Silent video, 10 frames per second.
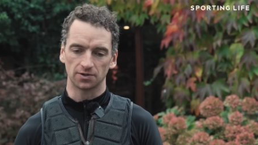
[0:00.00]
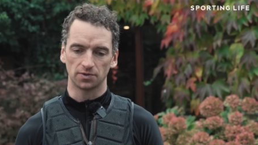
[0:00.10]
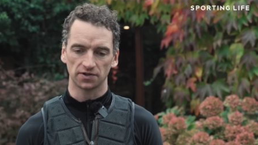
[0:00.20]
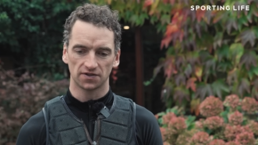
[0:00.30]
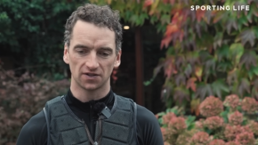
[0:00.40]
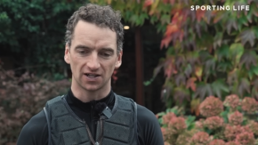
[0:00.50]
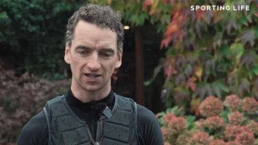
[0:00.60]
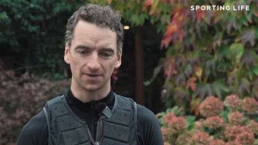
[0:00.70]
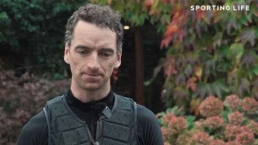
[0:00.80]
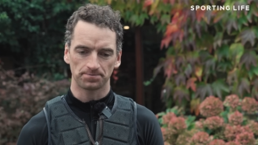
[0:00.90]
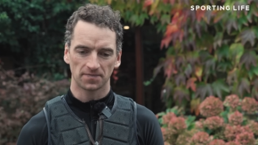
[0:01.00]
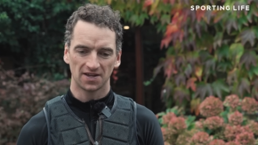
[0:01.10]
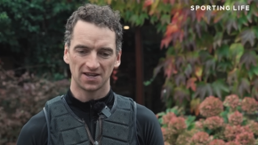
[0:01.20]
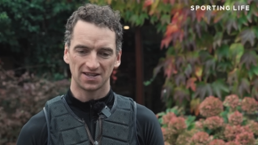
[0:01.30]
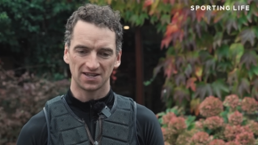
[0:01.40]
but
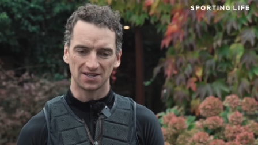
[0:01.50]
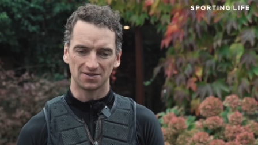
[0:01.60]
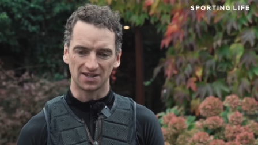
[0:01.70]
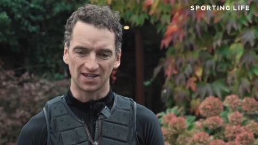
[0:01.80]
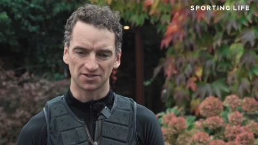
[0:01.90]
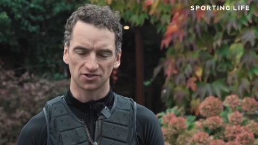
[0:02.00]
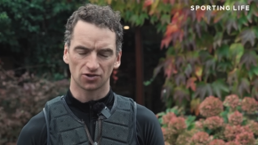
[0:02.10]
he has us